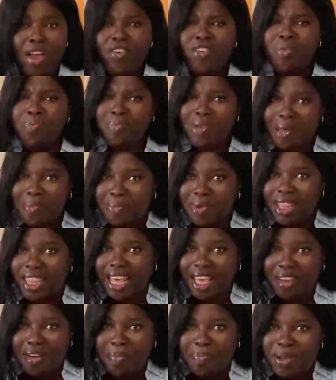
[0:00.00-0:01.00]
Remember
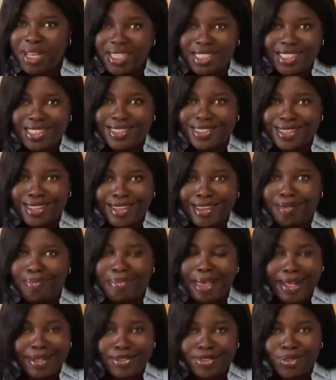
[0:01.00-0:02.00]
that your PGCE
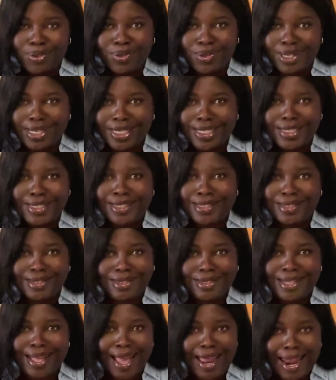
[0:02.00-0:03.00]
mentor
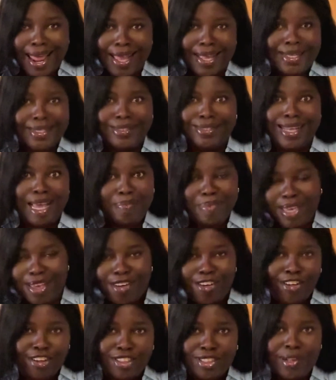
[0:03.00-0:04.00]
is there like a
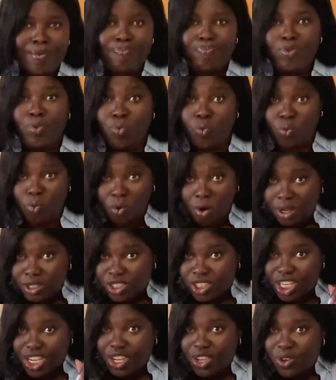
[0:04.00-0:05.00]
demigod
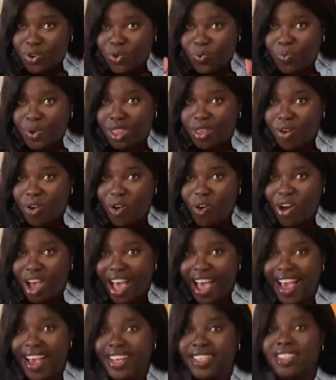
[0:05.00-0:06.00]
watching you with
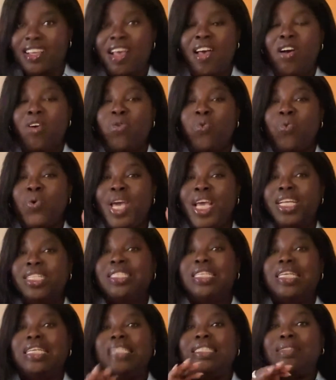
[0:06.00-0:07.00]
hawk eyes,
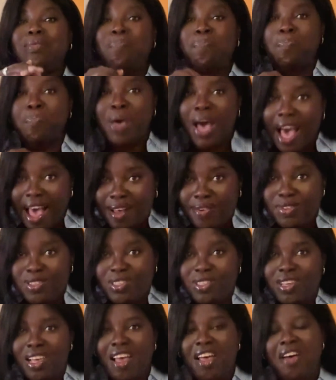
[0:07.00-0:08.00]
waiting to
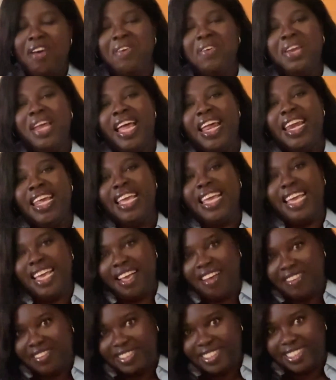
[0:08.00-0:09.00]
pounce on any
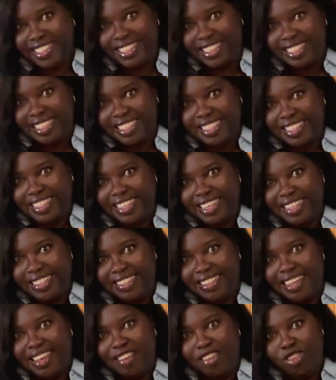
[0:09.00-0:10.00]

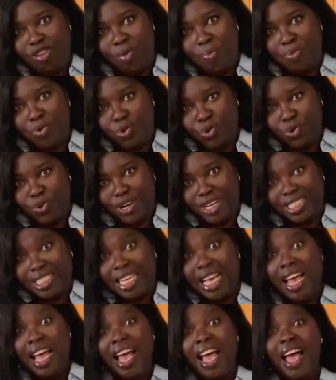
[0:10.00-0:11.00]
inconsistencies in your progress
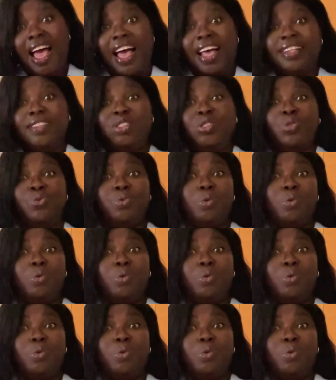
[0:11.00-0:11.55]
and to